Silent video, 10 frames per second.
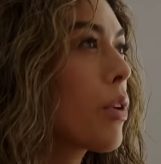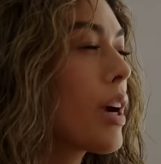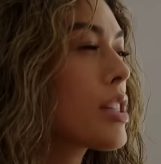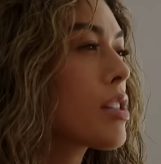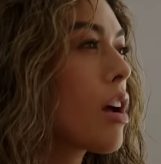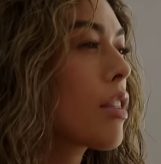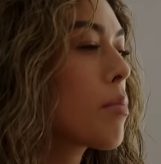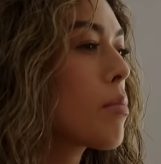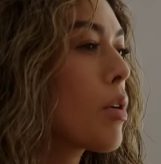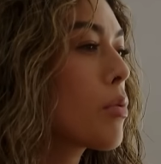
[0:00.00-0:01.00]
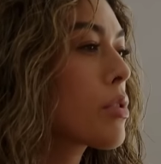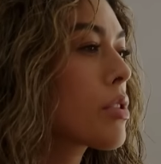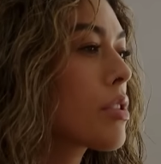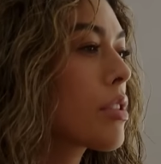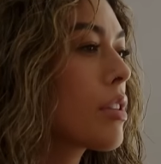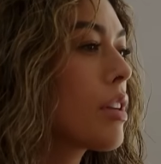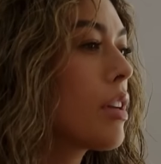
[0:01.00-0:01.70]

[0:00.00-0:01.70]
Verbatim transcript: where I saw the most